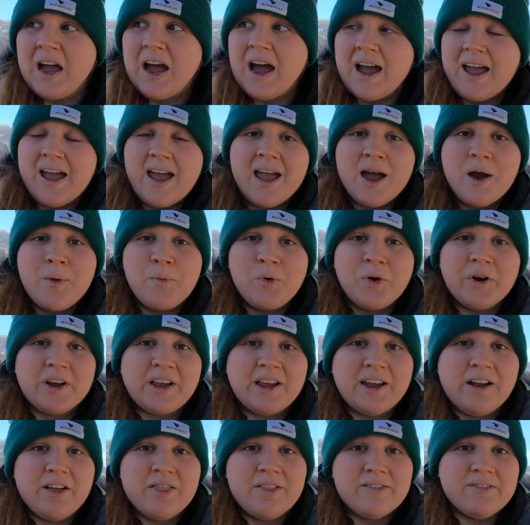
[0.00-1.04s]
I am
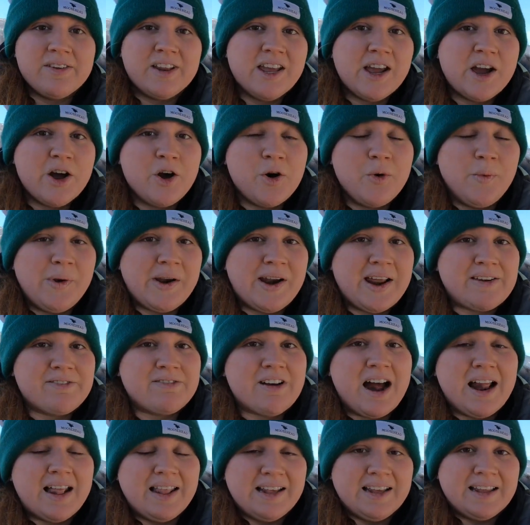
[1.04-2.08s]
working on the video when I
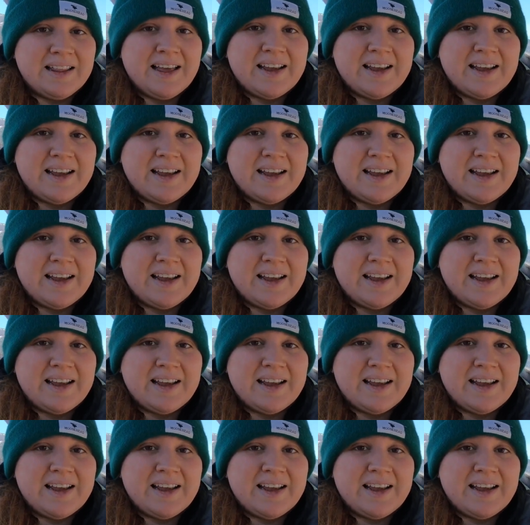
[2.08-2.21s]
finally